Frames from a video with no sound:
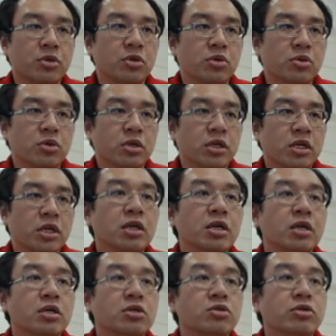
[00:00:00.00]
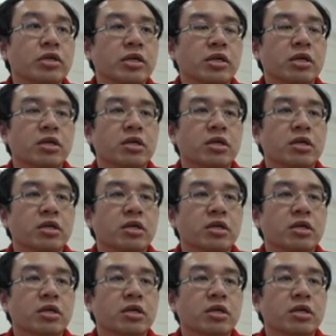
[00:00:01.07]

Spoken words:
to e3